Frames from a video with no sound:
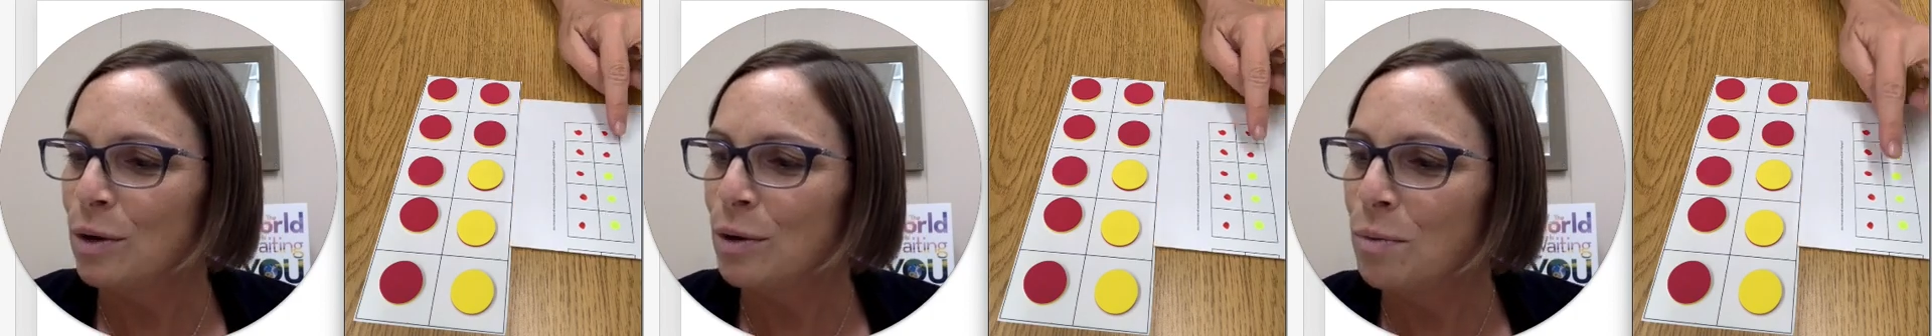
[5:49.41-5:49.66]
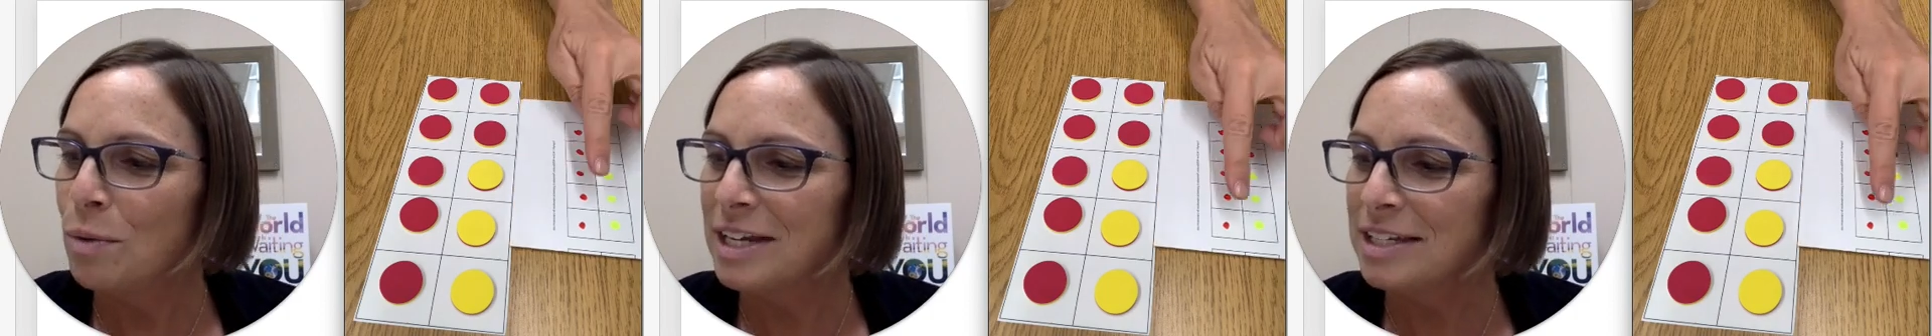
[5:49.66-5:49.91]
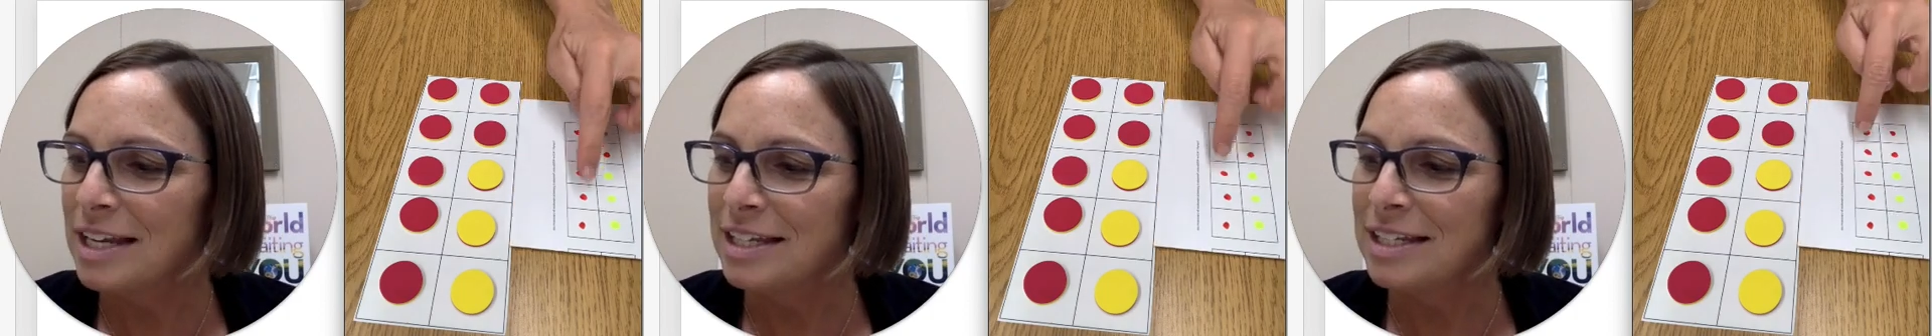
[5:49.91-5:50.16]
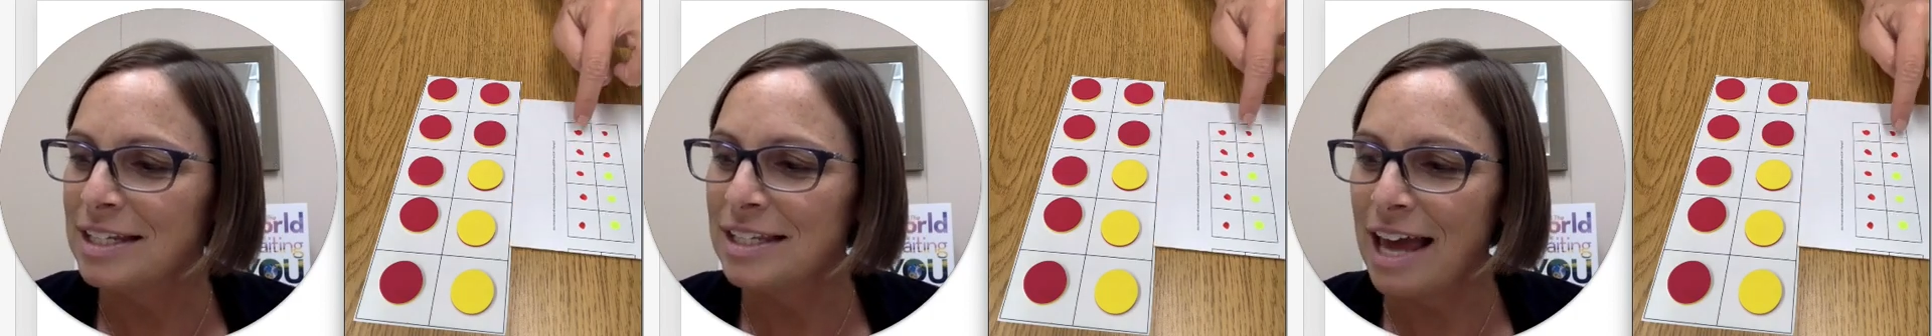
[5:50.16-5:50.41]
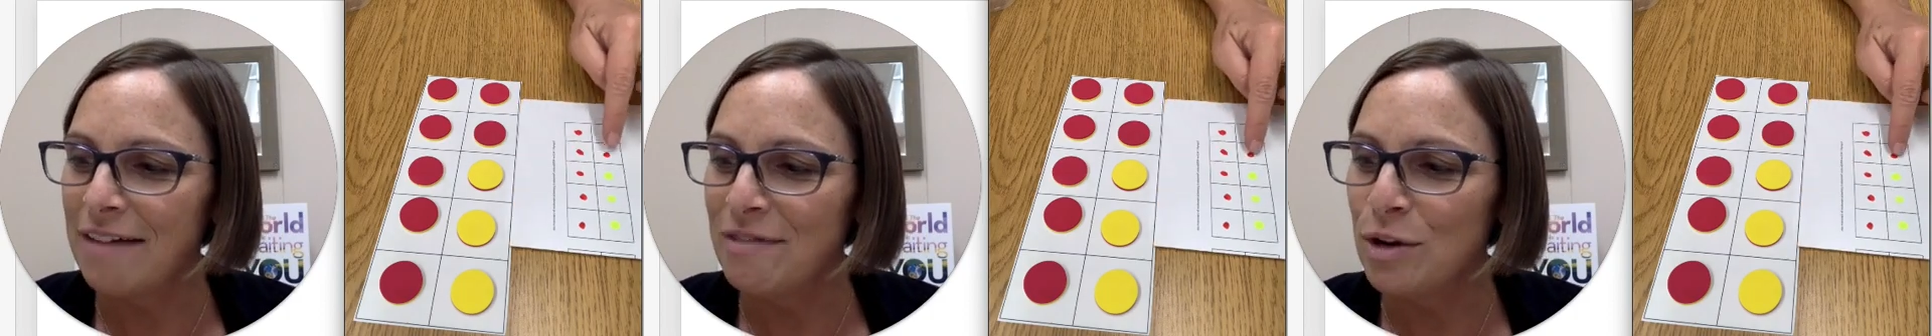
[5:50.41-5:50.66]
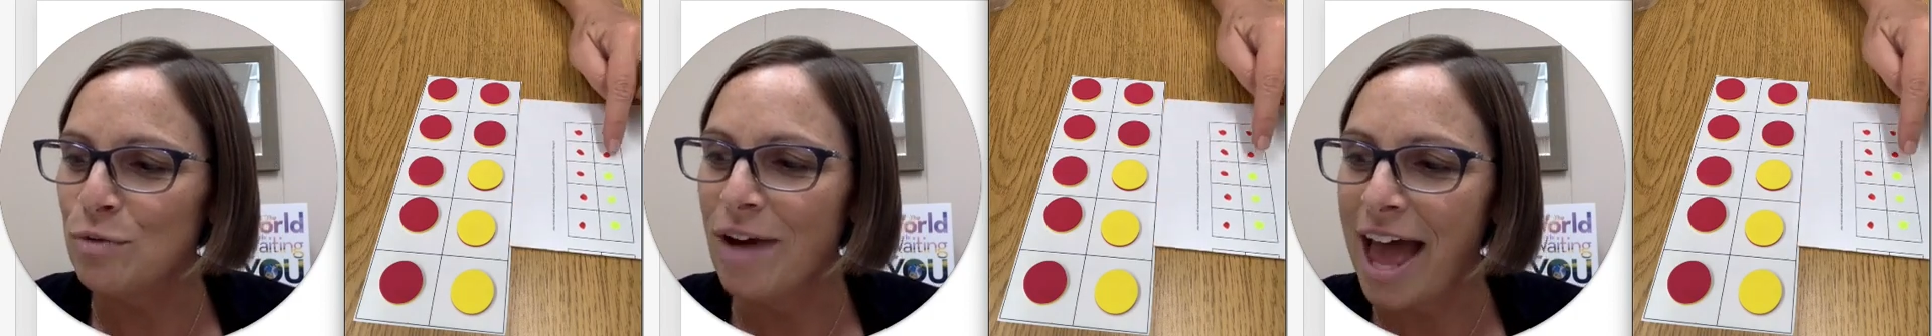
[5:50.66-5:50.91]
was 7
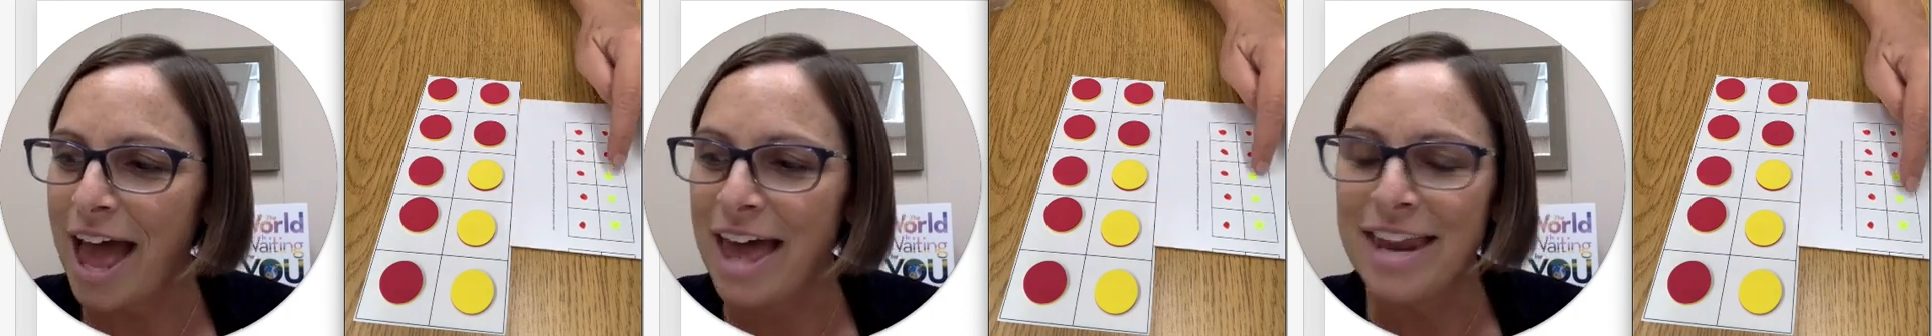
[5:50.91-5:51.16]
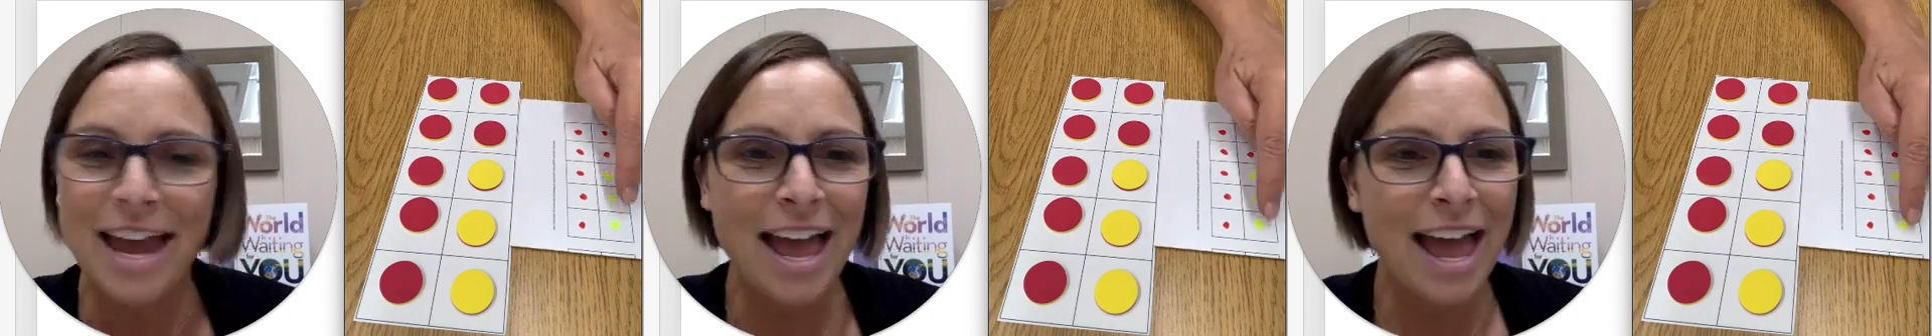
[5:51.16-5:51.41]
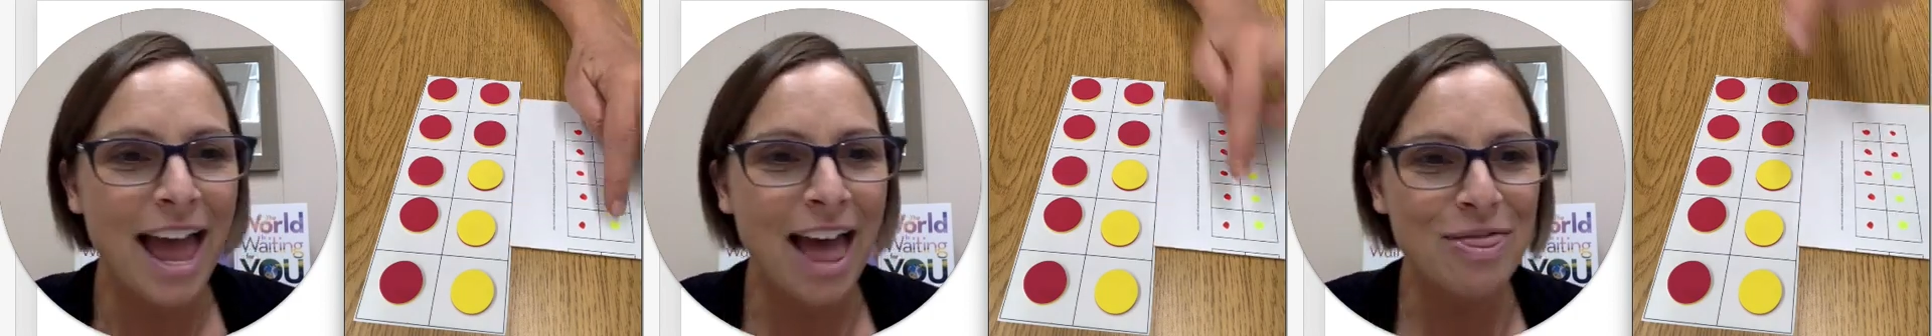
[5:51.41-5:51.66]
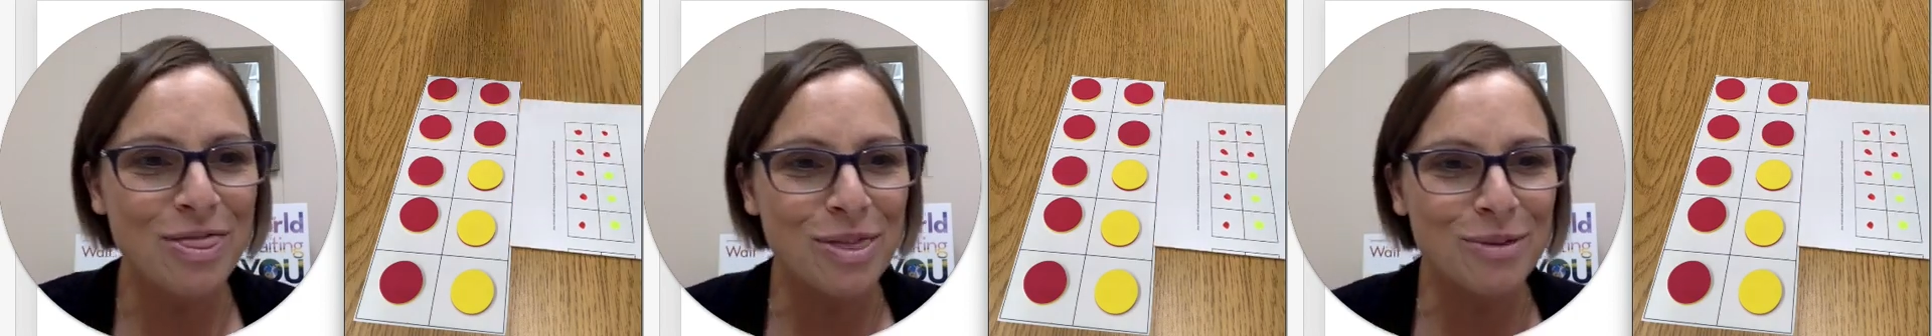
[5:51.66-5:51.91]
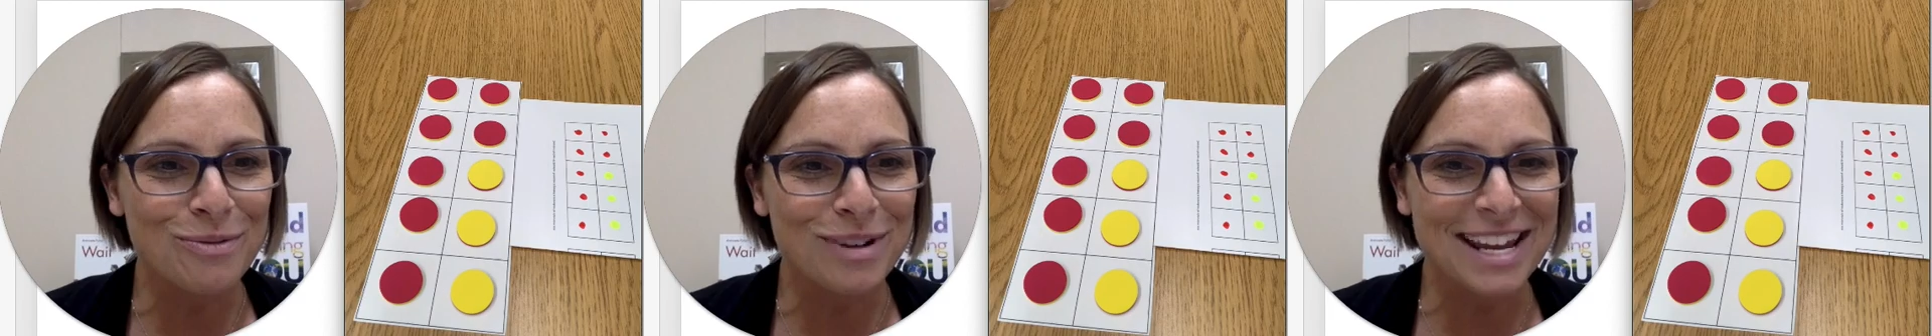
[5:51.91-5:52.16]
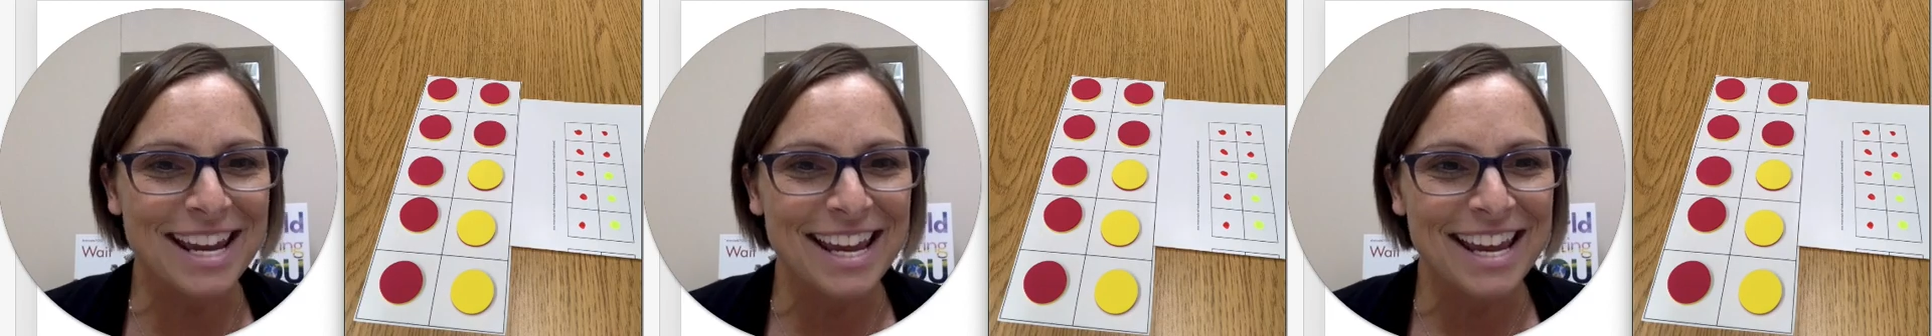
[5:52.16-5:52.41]
red and
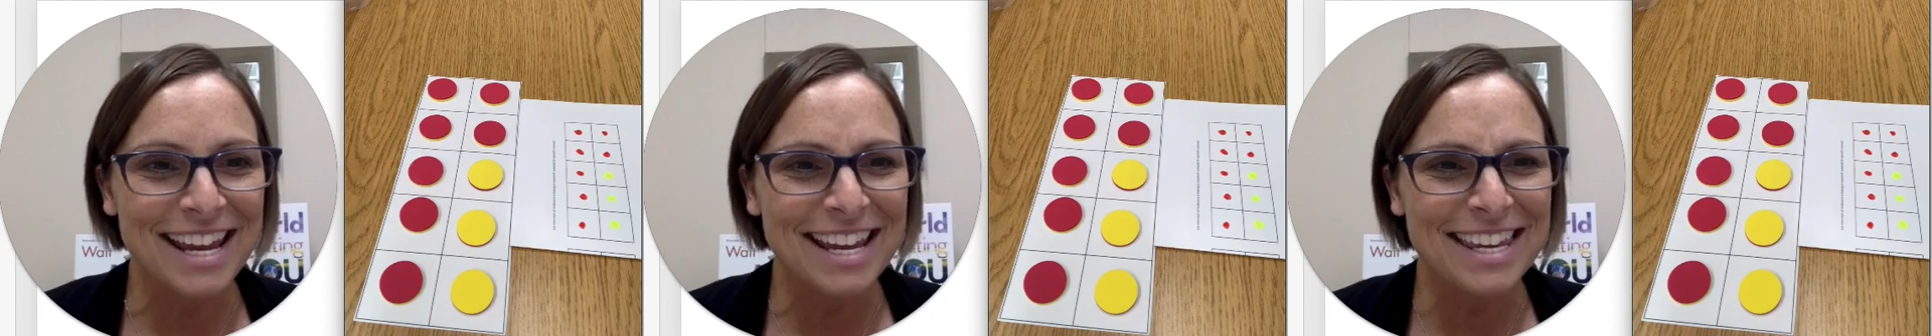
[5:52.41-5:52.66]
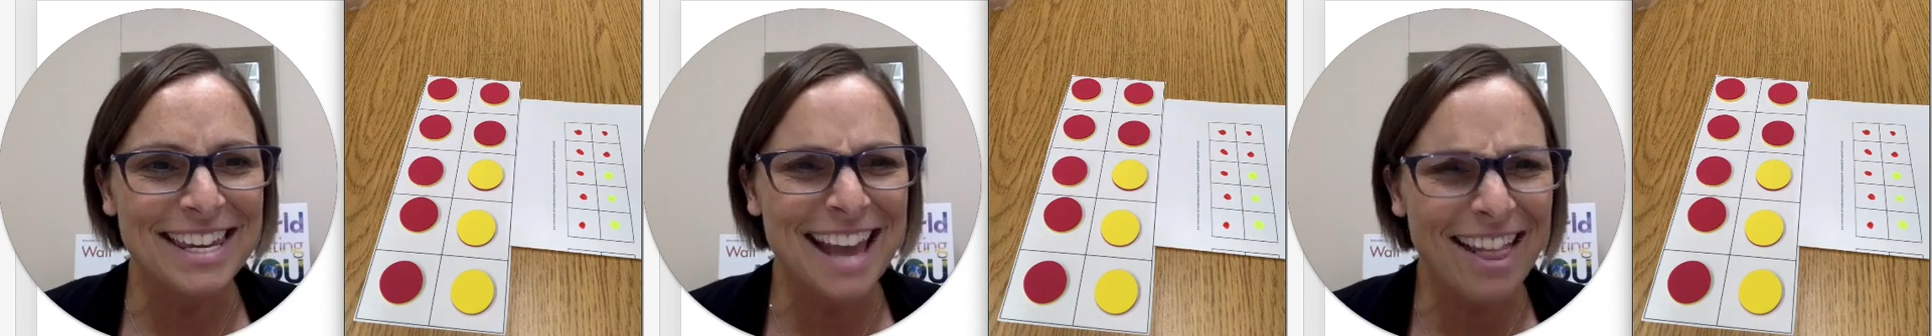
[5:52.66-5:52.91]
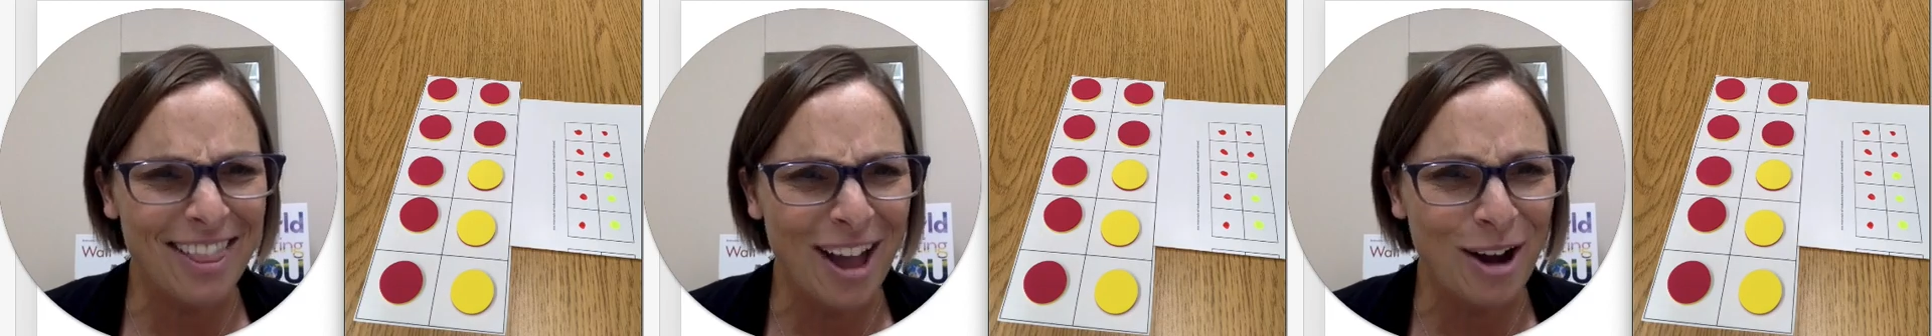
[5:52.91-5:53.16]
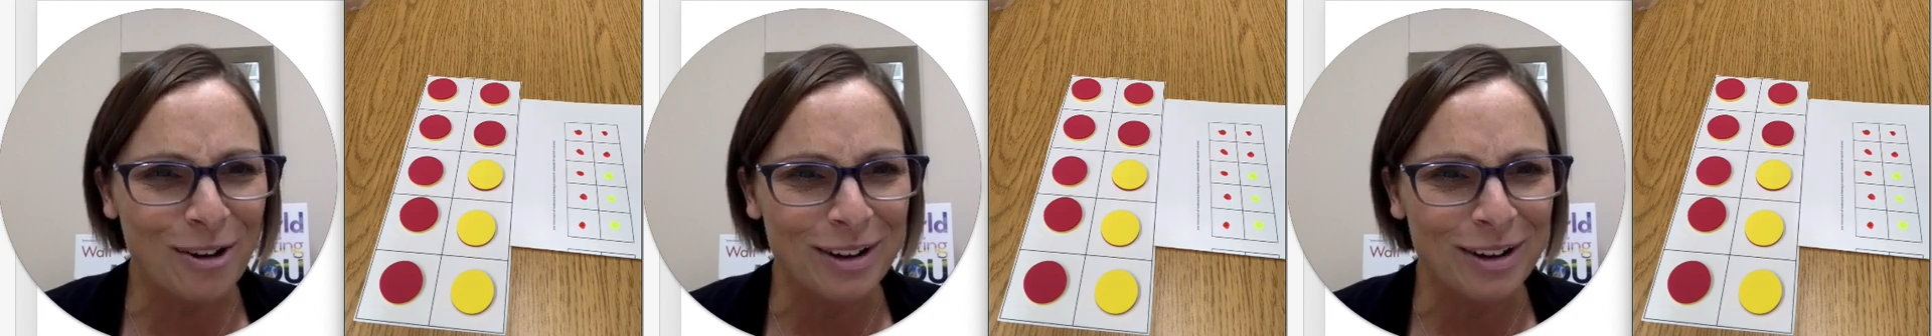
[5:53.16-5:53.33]
3 yellow.